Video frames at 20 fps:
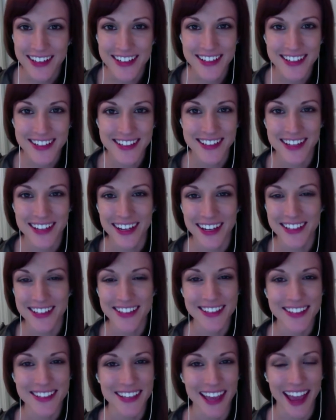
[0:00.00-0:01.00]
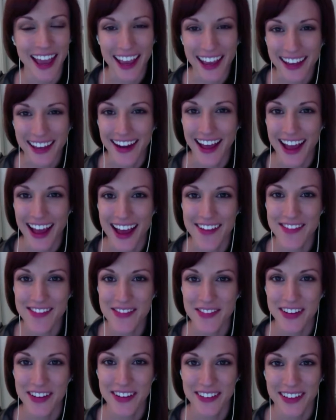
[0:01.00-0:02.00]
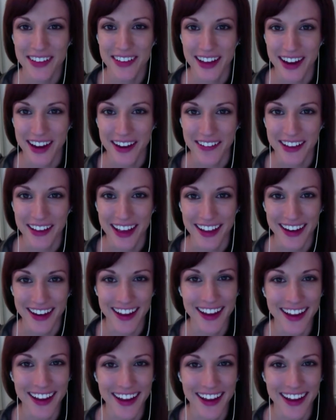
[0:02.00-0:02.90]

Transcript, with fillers: I just I just can't. I haven't figured that out yet.